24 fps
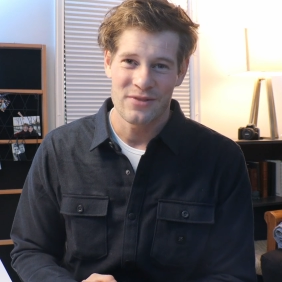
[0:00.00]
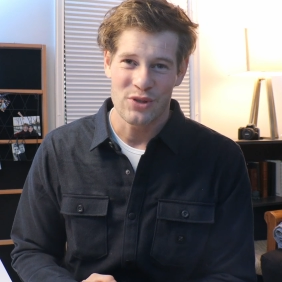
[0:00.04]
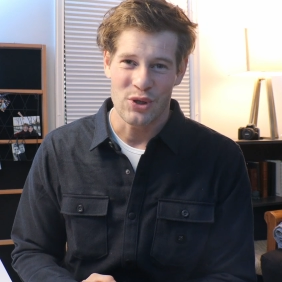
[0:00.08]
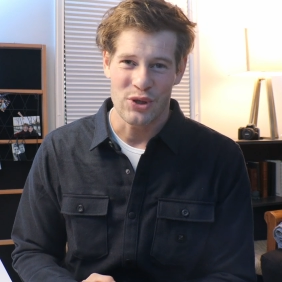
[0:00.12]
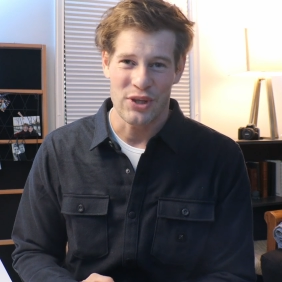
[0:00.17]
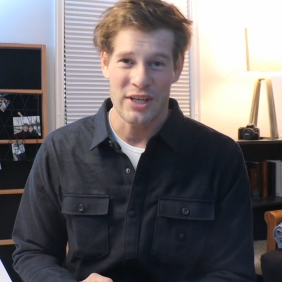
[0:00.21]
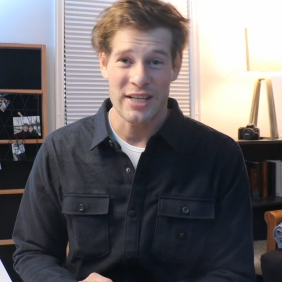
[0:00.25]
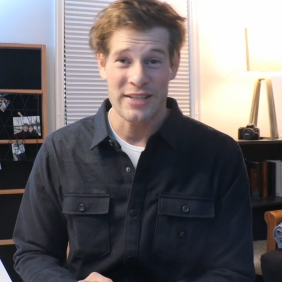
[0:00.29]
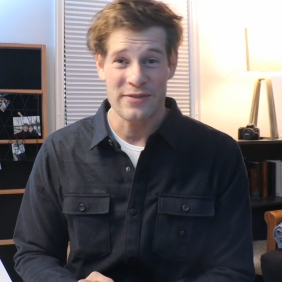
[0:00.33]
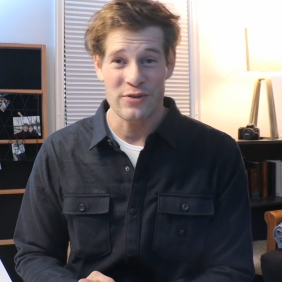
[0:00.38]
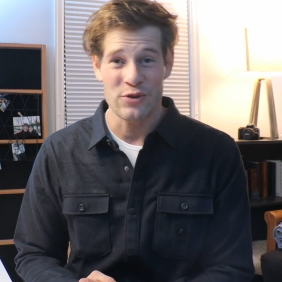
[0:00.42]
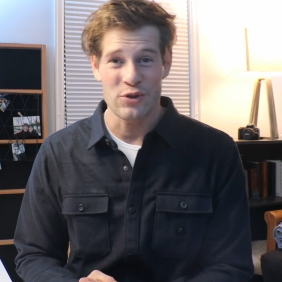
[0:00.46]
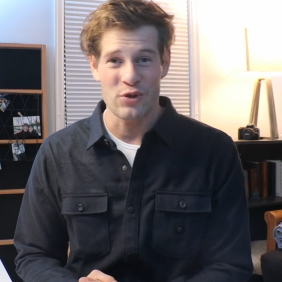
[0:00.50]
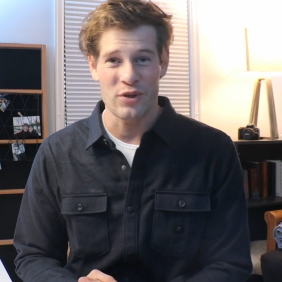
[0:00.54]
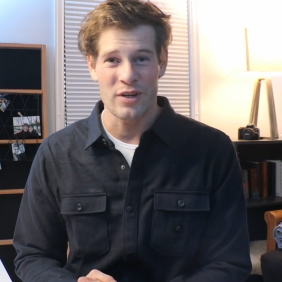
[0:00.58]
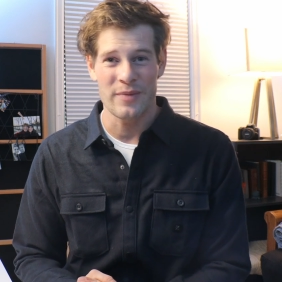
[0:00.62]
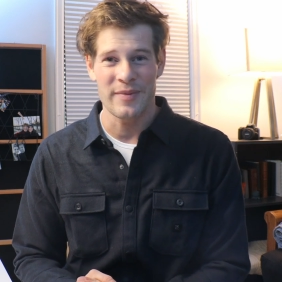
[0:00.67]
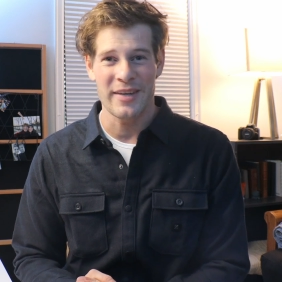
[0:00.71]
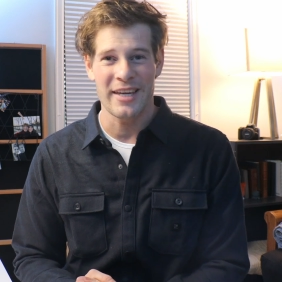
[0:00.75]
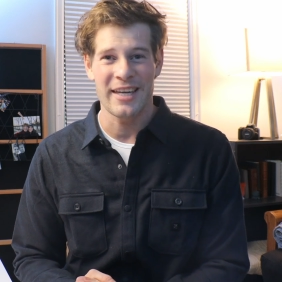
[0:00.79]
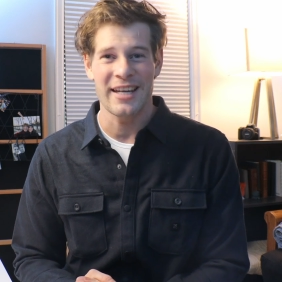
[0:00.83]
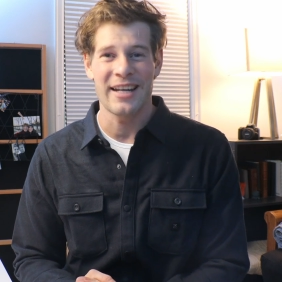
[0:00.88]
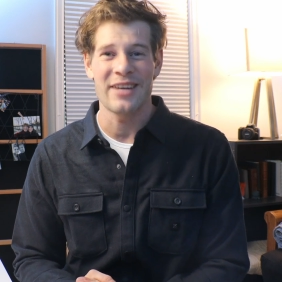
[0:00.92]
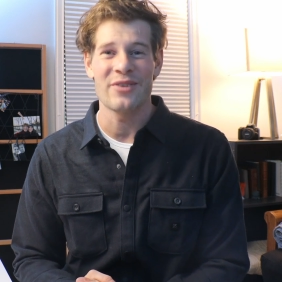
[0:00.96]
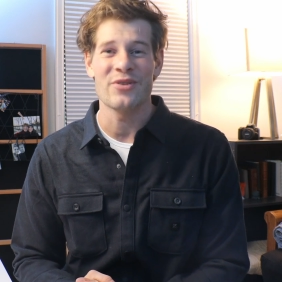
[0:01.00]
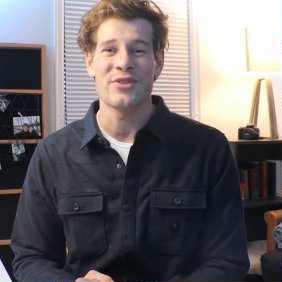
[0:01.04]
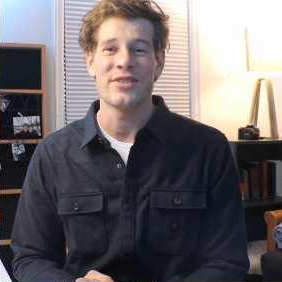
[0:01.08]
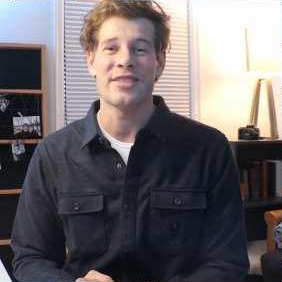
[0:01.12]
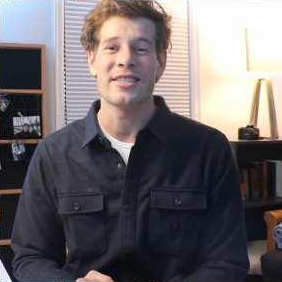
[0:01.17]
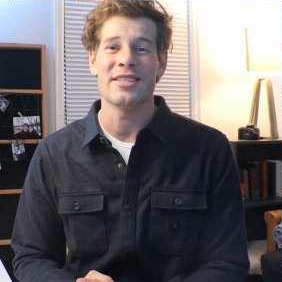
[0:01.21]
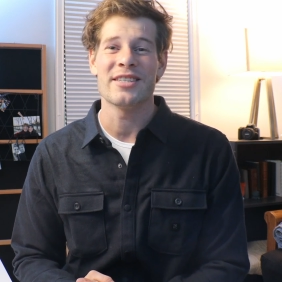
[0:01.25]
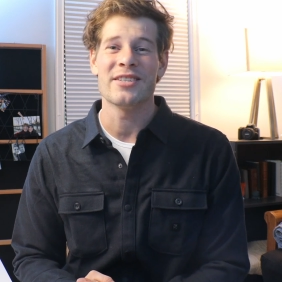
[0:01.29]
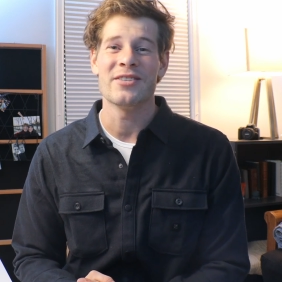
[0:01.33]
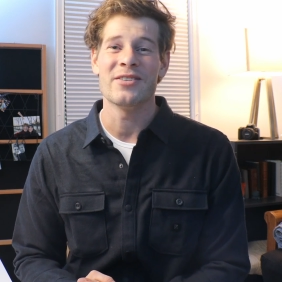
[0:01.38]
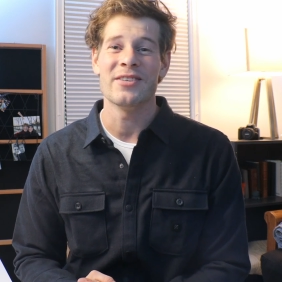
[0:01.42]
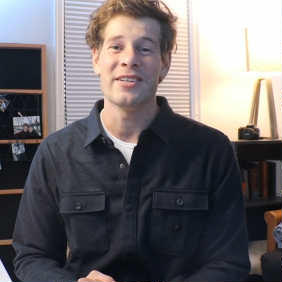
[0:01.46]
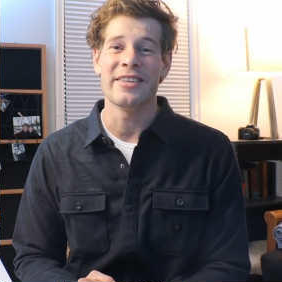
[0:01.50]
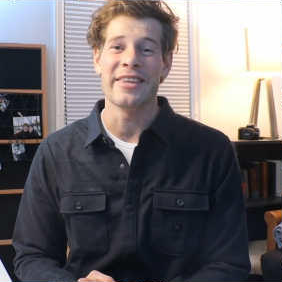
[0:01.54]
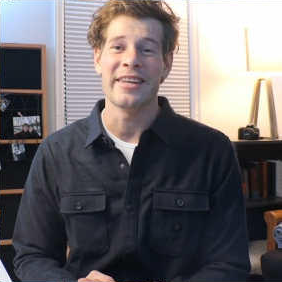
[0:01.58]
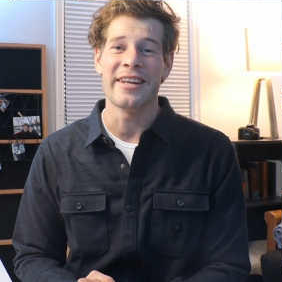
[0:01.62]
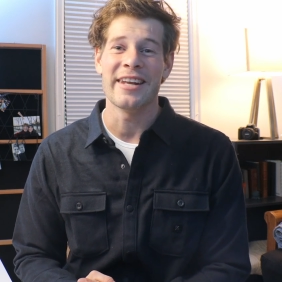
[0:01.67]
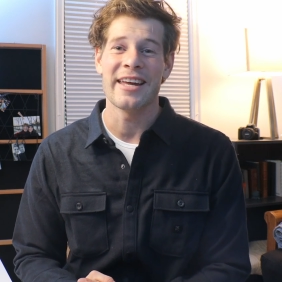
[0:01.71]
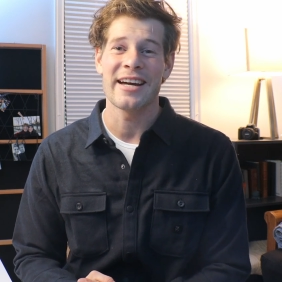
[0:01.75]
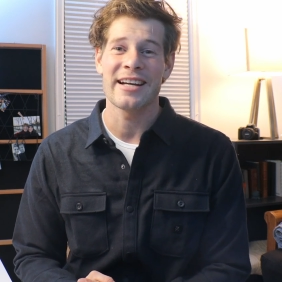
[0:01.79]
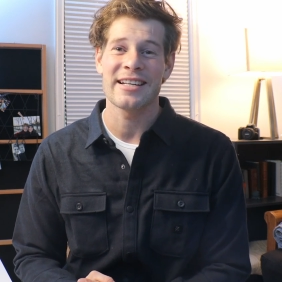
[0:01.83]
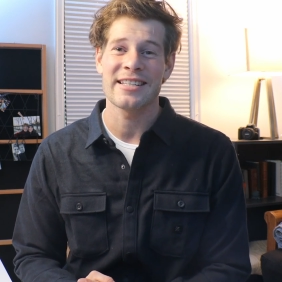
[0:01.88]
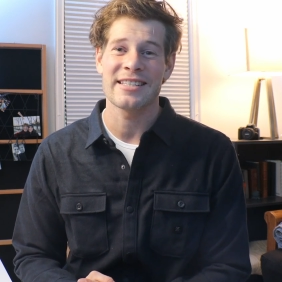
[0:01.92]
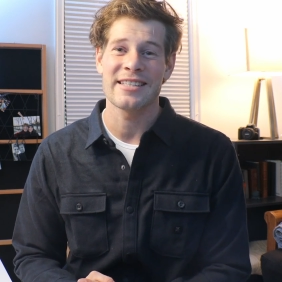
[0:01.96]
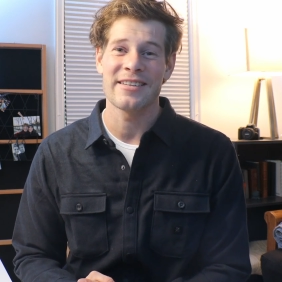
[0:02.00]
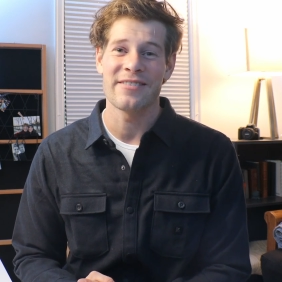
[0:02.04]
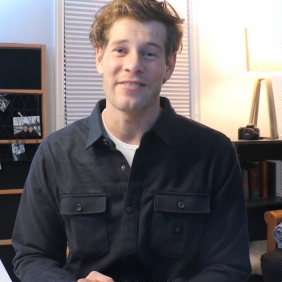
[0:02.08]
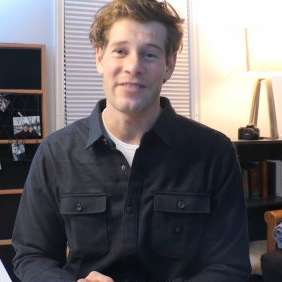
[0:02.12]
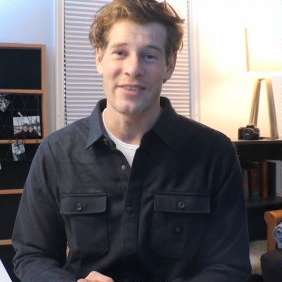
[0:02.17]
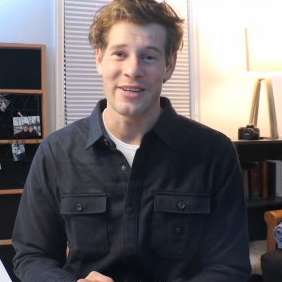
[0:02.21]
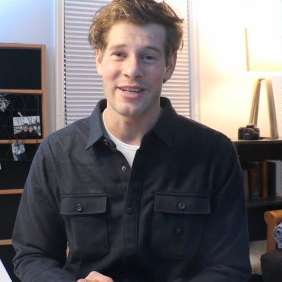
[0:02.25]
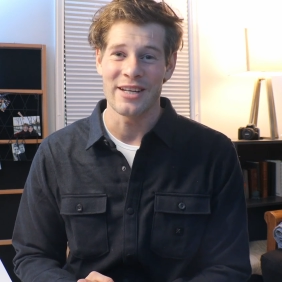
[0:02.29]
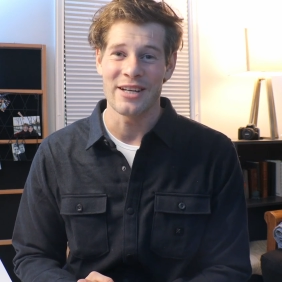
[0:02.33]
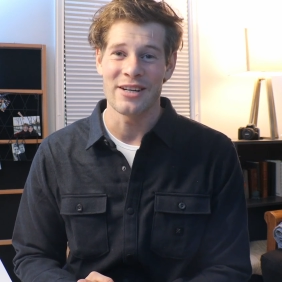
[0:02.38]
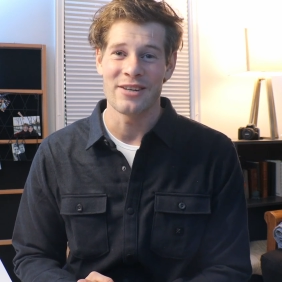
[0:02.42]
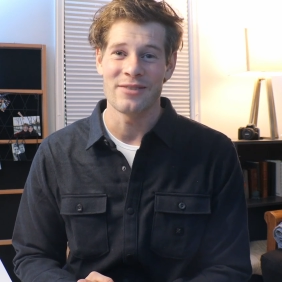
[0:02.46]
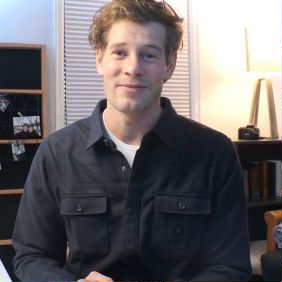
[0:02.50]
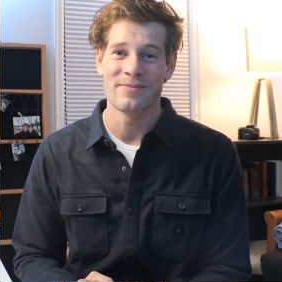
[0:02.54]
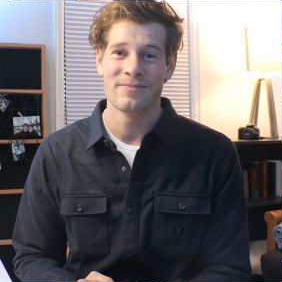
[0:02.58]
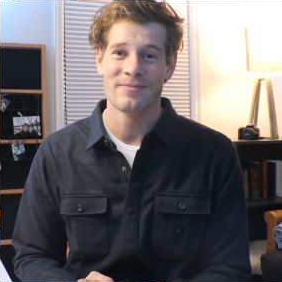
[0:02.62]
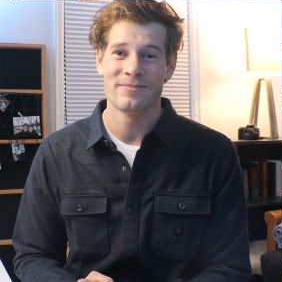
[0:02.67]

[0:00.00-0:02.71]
So thanks for joining me, and I will see you in the next video.